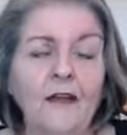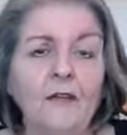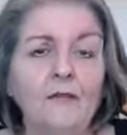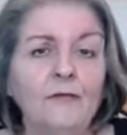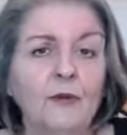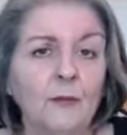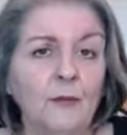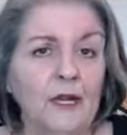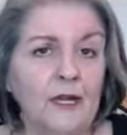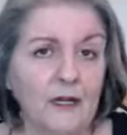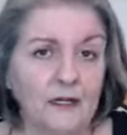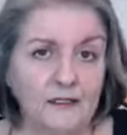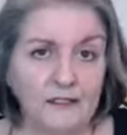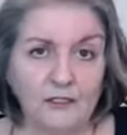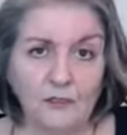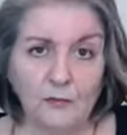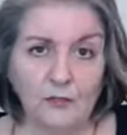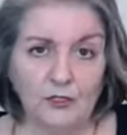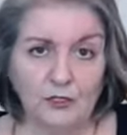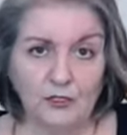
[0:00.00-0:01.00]
From a
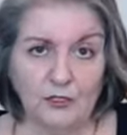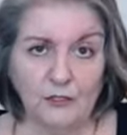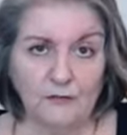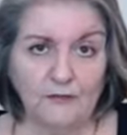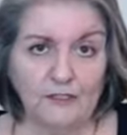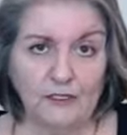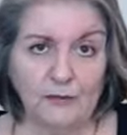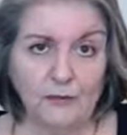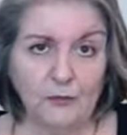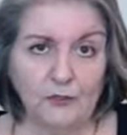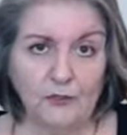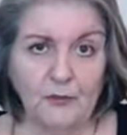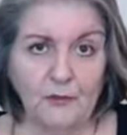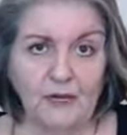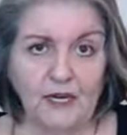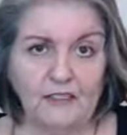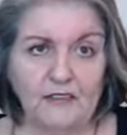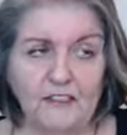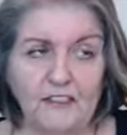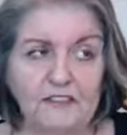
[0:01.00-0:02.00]
customer service
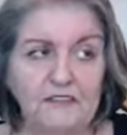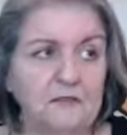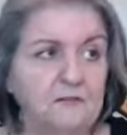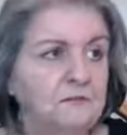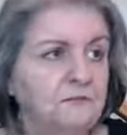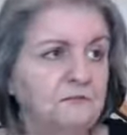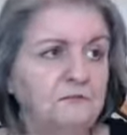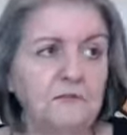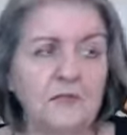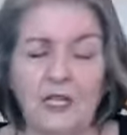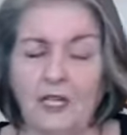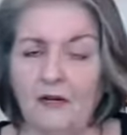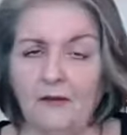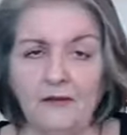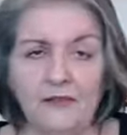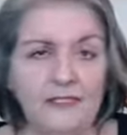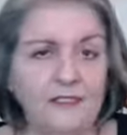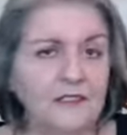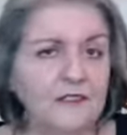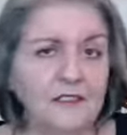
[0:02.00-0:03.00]
perspective, I don't
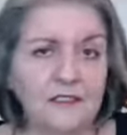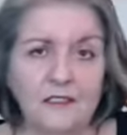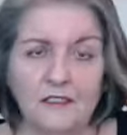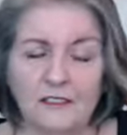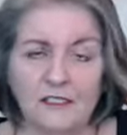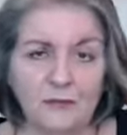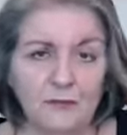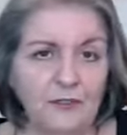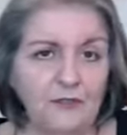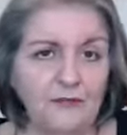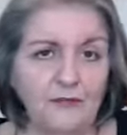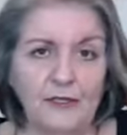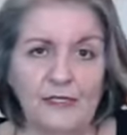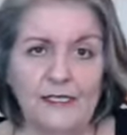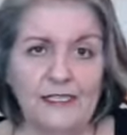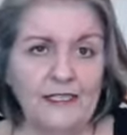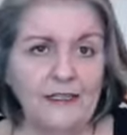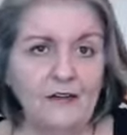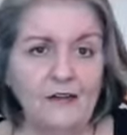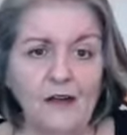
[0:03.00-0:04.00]
think it's customer
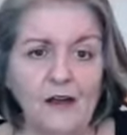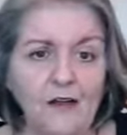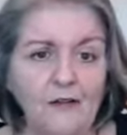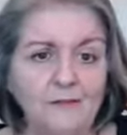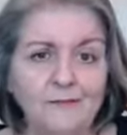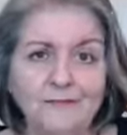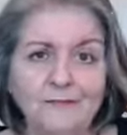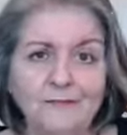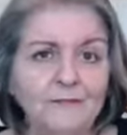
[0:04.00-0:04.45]
friendly at all.